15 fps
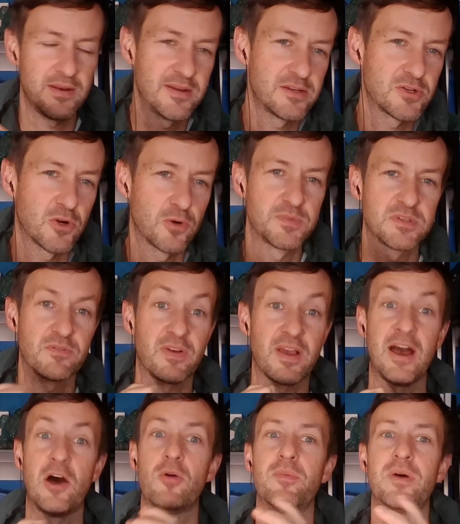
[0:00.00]
in terms of
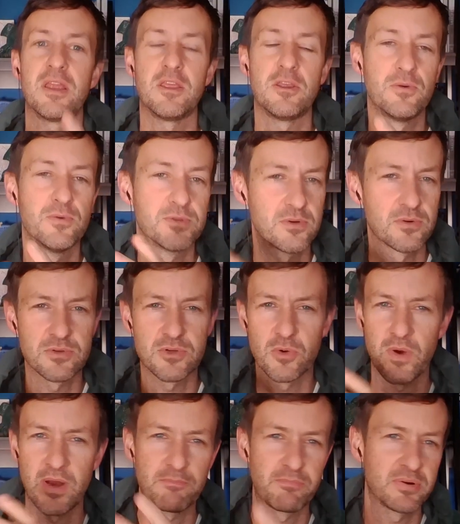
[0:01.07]
how many users or
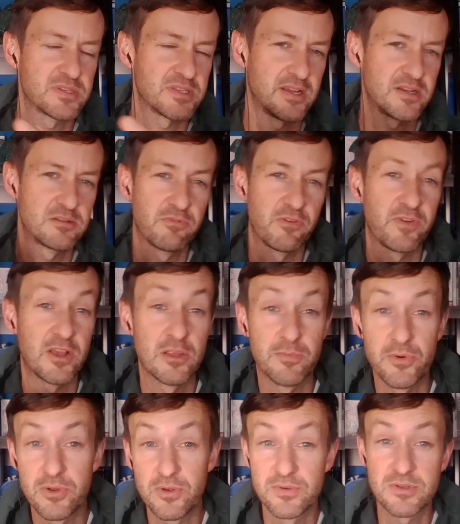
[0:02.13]
what percent of
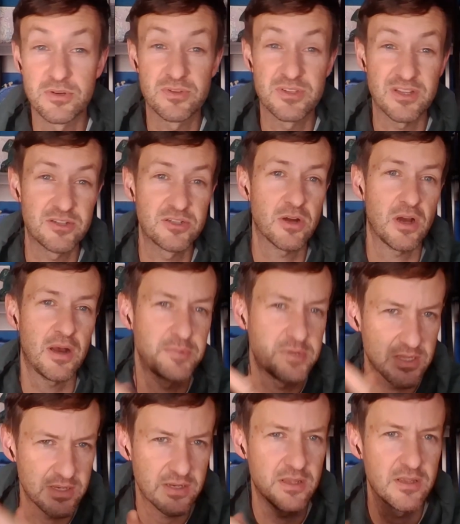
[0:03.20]
available users adopt
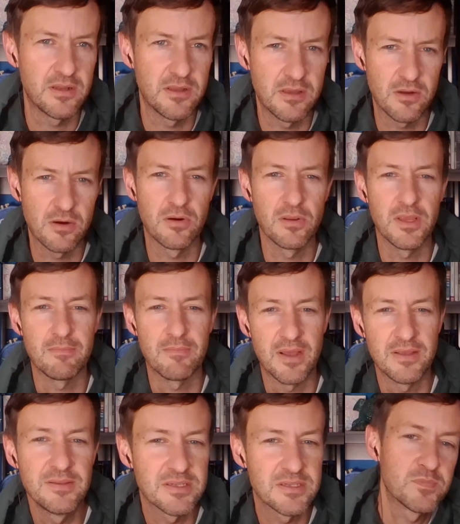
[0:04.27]
it in the early
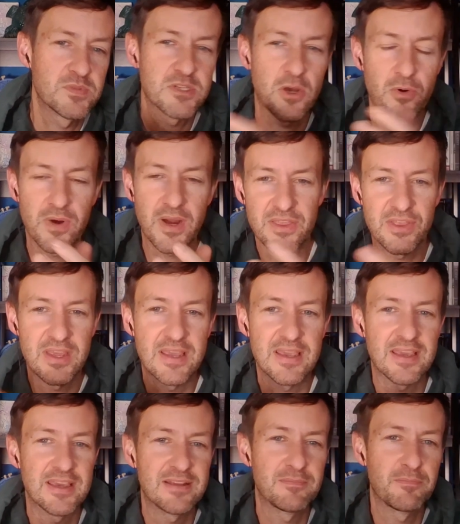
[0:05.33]
months. So I think
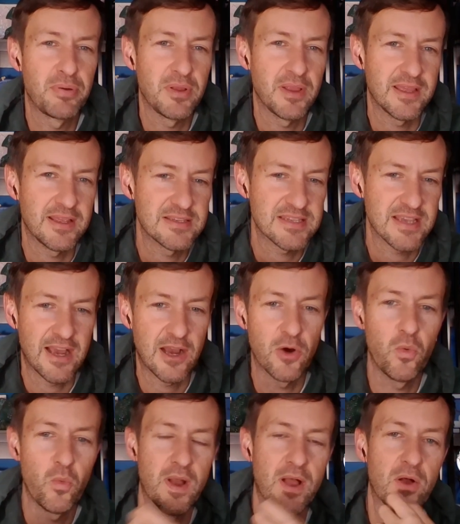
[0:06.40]
it plays
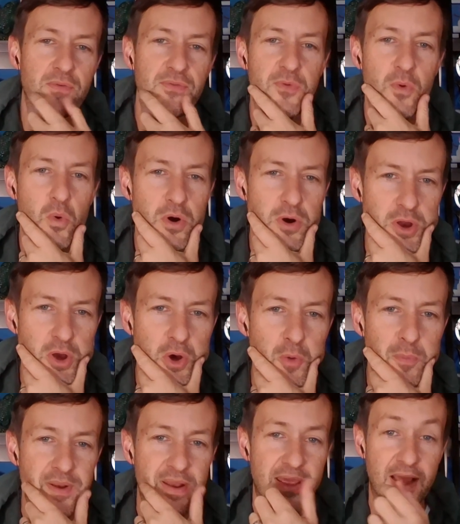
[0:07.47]
out well for
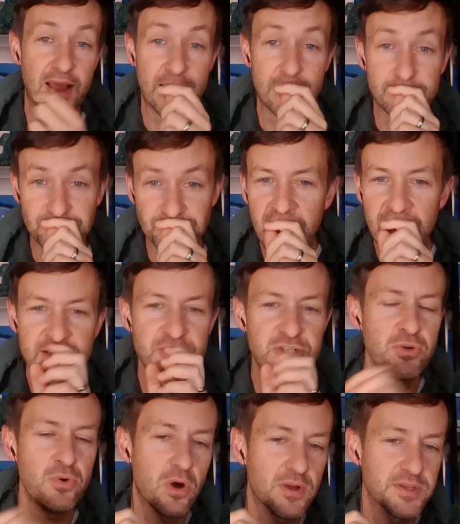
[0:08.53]
OpenAI. I
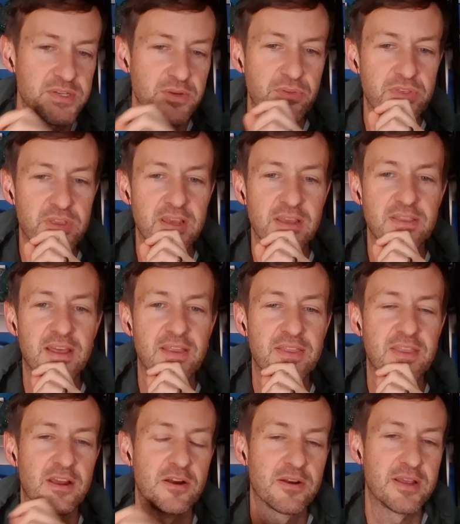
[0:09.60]
do also think that
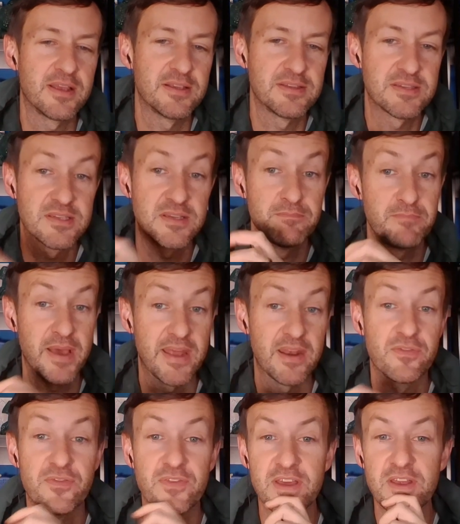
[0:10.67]
there is some
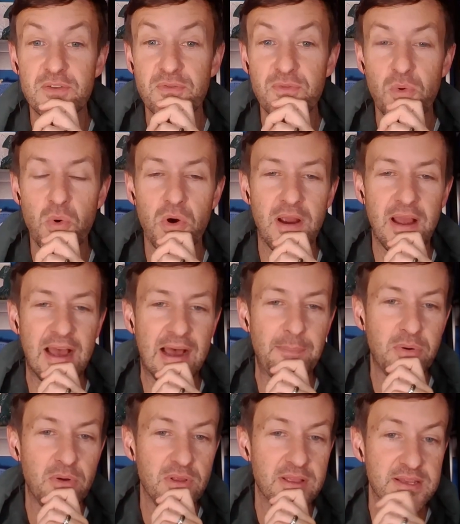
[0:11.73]
benefit for
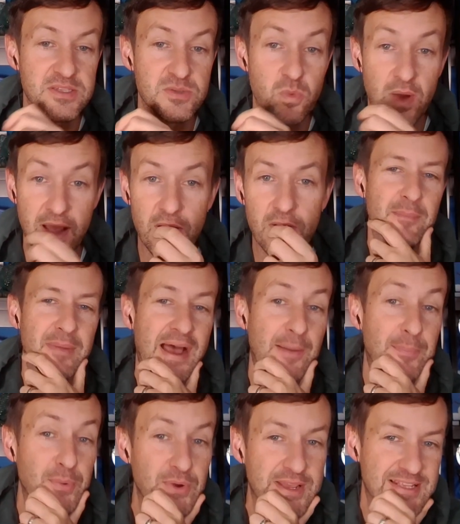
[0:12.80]
Apple as well.
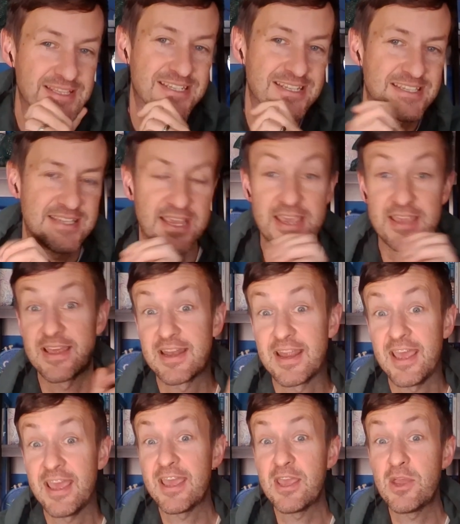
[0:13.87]
Apple gets to say that,
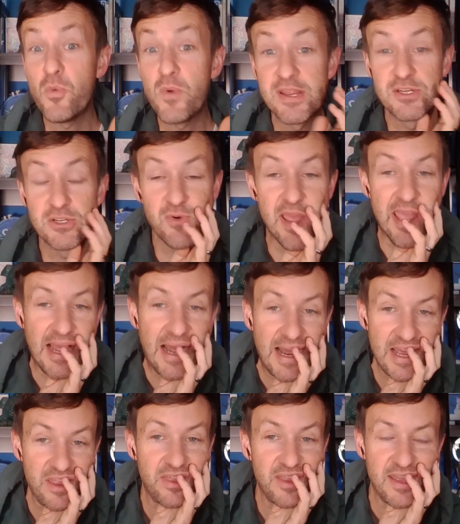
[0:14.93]
hey, we do
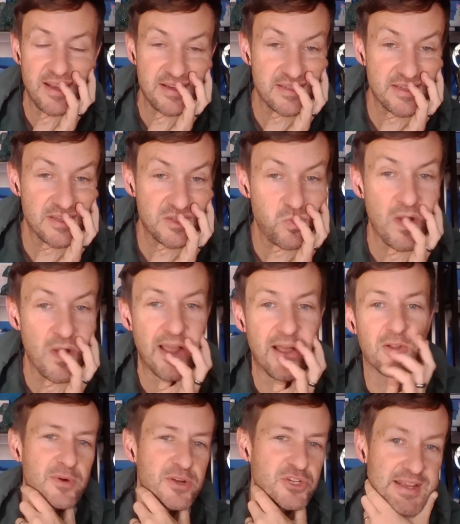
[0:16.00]
AI things as
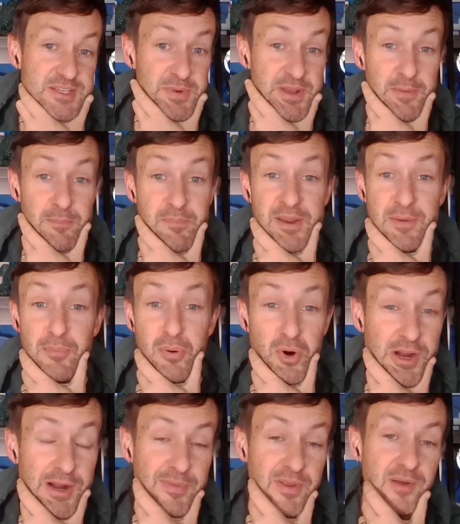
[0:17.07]
well, which has been a big
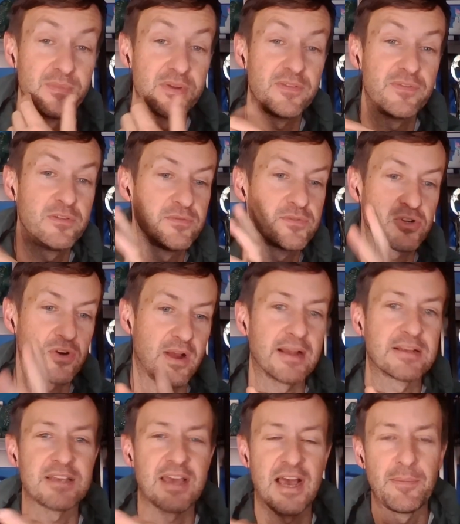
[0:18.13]
problem if you've
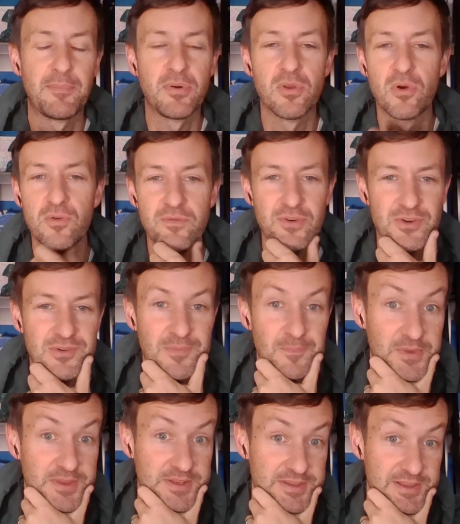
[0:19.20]
tracked Apple over
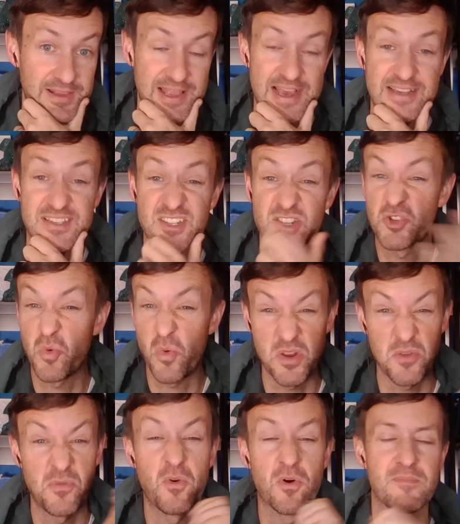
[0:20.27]
the last
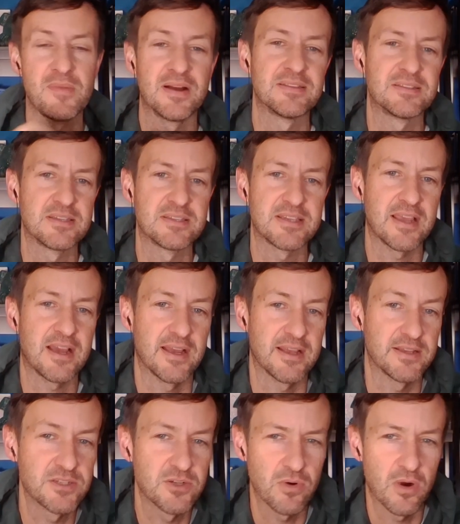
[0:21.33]
24 months as AI
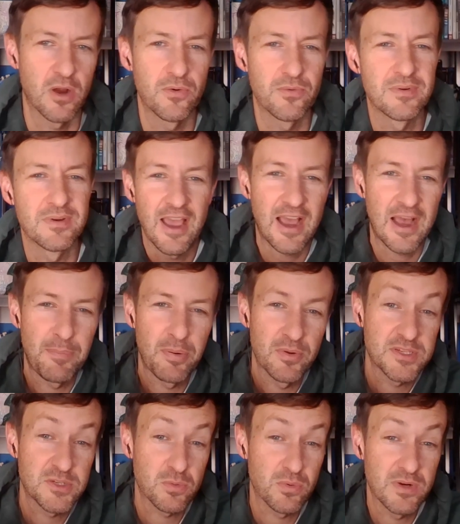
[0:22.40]
has grown. Apple
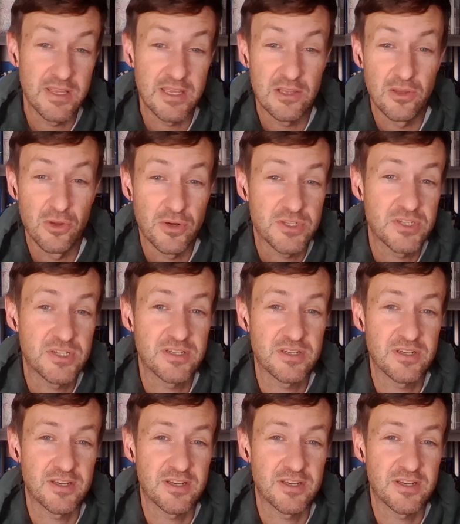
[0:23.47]
has really looked